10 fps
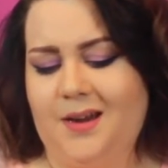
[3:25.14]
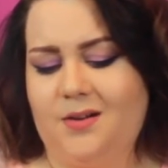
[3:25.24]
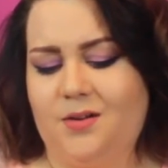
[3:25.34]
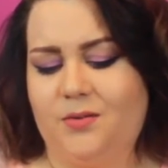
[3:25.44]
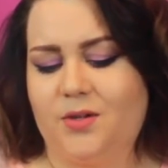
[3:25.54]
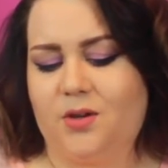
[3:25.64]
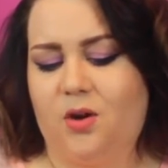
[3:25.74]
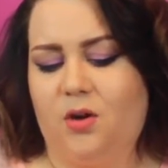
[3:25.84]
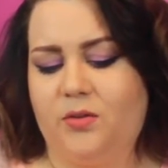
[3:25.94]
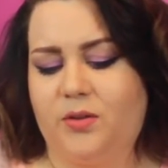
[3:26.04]
I don't know what they're
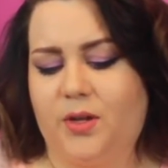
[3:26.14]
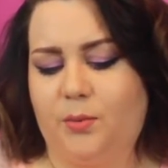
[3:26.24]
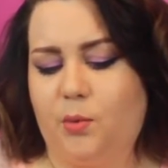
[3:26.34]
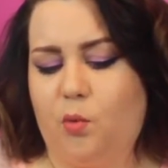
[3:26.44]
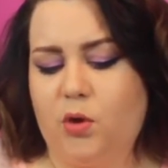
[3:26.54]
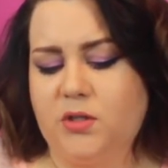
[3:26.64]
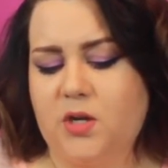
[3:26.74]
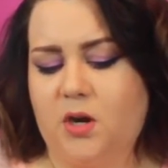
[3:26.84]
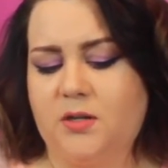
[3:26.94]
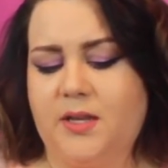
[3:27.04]
called, they're like
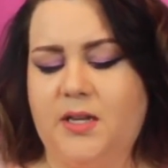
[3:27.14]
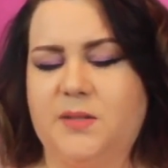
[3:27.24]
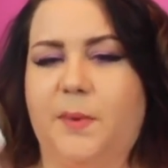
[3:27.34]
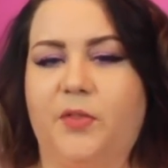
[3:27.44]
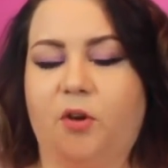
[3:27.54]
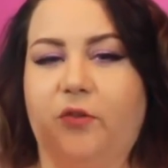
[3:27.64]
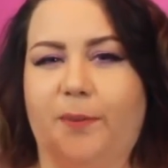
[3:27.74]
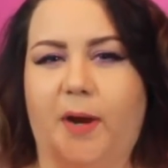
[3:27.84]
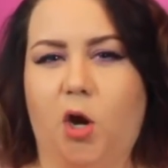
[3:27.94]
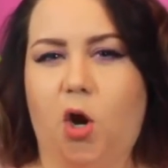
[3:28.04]
rewards card thingies, but they're
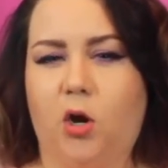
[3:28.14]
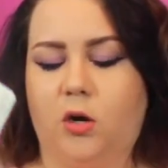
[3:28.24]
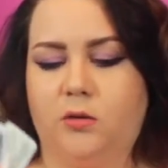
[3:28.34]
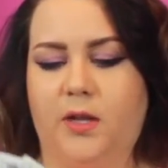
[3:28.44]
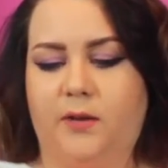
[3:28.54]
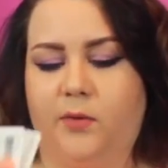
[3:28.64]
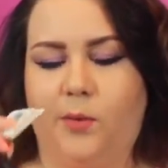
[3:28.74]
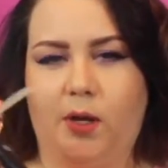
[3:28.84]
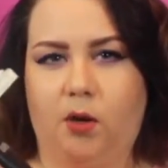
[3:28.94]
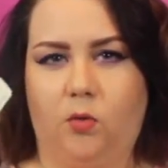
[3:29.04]
for my car, like
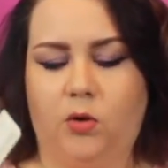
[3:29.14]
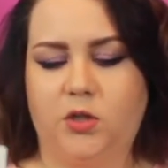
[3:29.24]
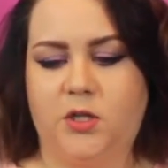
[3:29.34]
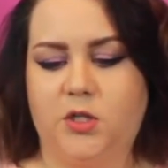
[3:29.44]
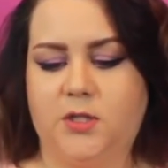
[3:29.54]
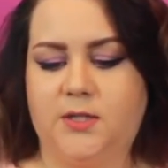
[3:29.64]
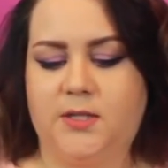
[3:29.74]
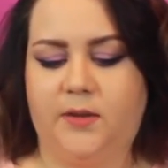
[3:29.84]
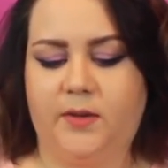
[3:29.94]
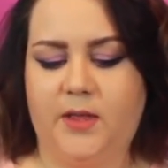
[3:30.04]
for when I get oil changes and
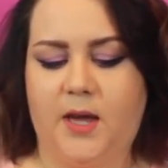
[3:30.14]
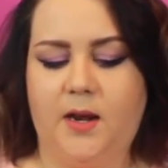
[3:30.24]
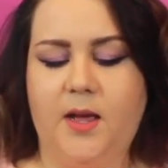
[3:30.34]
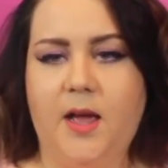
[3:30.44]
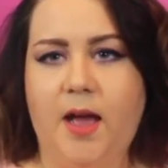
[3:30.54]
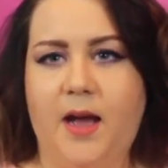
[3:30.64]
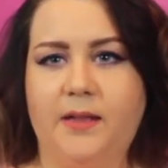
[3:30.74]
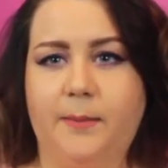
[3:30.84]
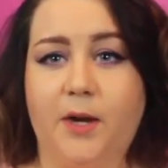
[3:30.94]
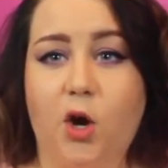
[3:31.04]
stuff like that.
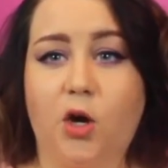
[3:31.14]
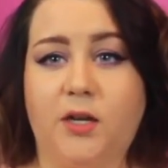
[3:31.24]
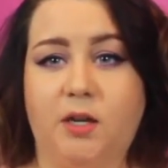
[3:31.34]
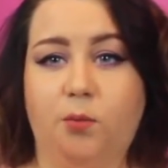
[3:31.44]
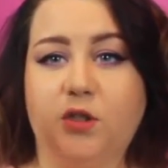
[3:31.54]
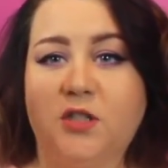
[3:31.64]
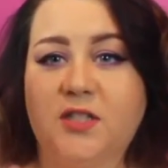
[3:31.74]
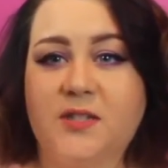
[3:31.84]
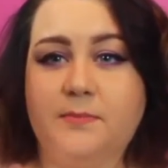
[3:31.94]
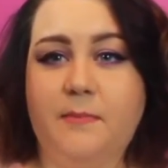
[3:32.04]
And then my car key, which
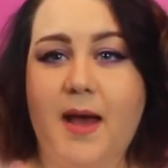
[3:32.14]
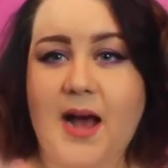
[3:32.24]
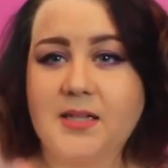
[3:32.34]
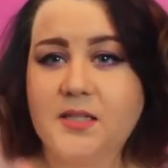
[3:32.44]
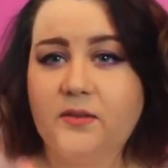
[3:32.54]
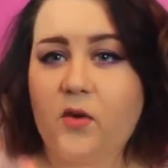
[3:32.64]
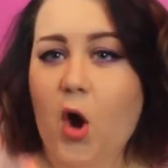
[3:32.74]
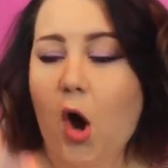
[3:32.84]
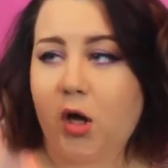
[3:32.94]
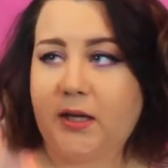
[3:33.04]
is this massive
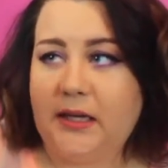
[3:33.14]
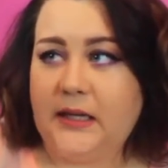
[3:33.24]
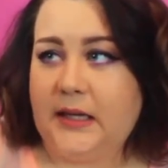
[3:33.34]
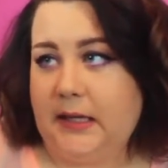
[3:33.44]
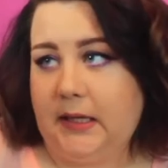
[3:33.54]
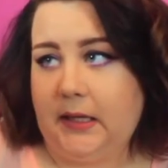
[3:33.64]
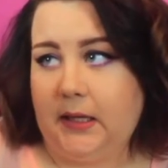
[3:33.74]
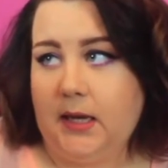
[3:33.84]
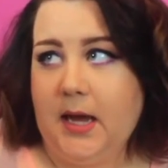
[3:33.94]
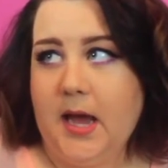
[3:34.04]
honking
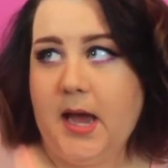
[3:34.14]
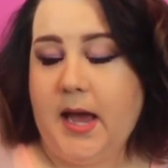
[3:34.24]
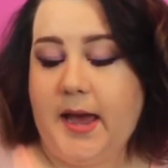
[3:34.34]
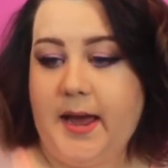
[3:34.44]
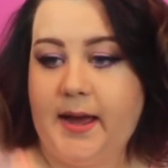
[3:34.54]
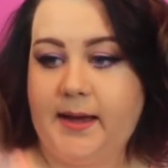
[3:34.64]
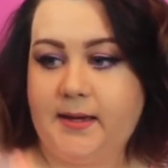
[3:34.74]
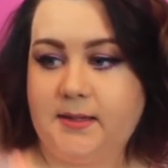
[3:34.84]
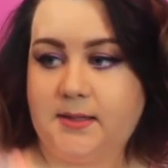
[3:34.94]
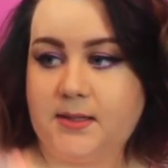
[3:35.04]
key,
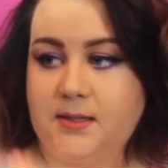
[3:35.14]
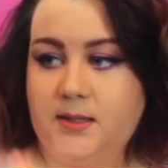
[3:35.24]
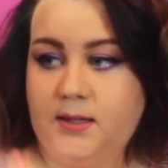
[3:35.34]
and